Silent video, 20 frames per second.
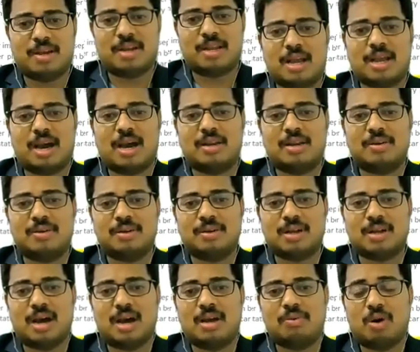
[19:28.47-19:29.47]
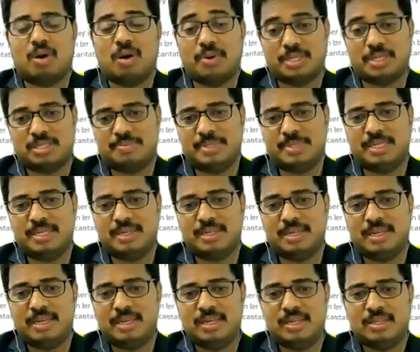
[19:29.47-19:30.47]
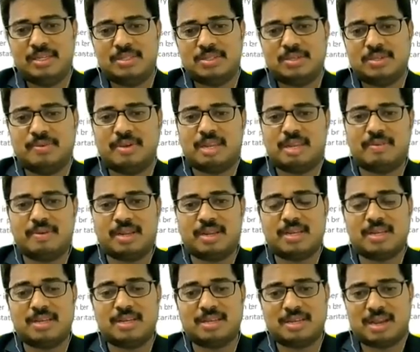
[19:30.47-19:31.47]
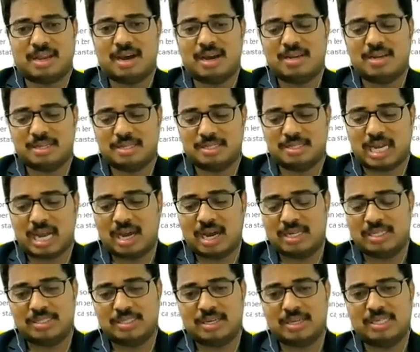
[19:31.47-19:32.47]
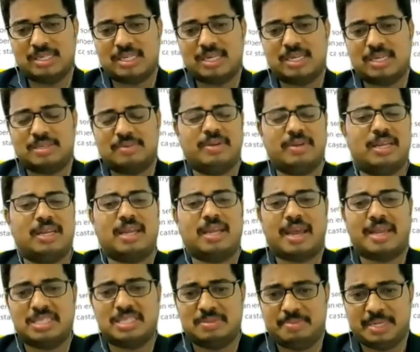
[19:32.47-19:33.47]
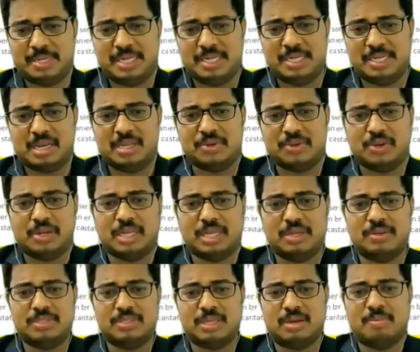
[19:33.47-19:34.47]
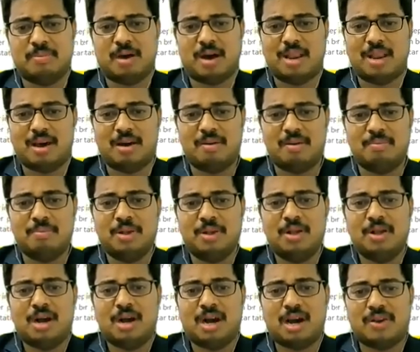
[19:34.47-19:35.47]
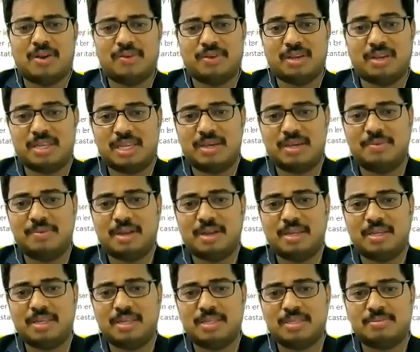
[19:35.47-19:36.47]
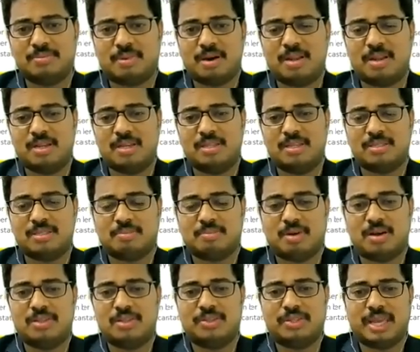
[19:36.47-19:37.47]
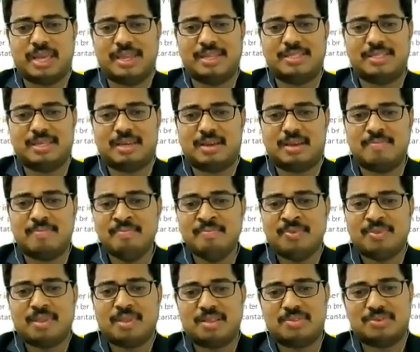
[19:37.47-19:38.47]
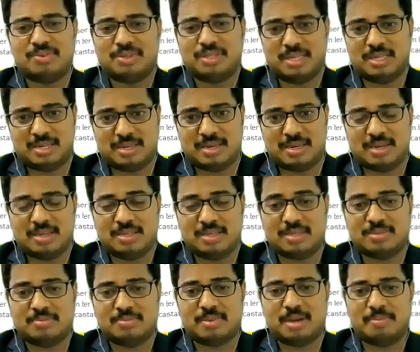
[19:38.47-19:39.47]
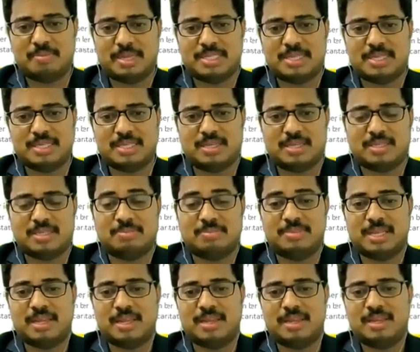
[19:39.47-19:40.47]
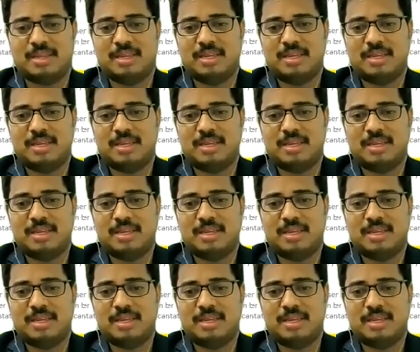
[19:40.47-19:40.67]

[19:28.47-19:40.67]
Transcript: car car overspeed. So whenever car is car is running at a very high speed, you can give some alarm or you can give any small small things uh, so that uh, small message or something